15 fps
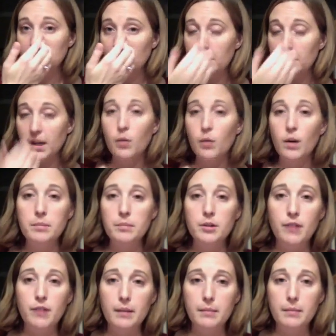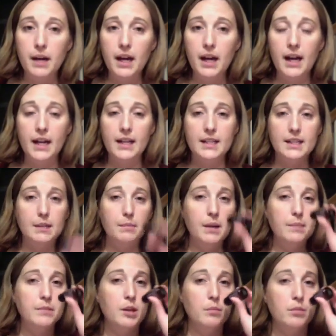but I wipe it around my eye, and
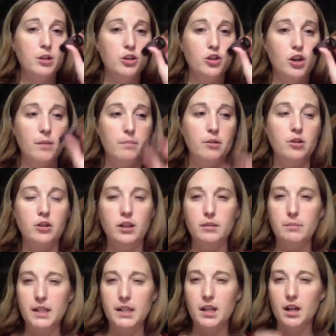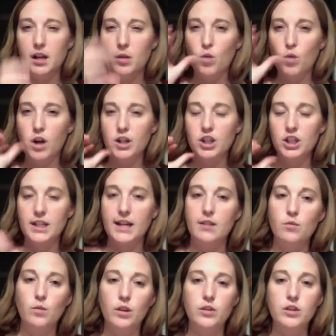sometimes I'll put a drop underneath my tongue and wash it down
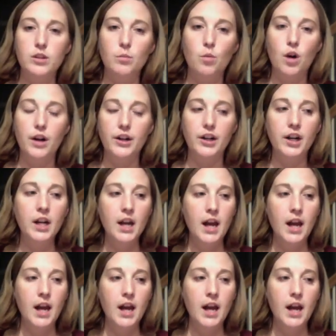with some water.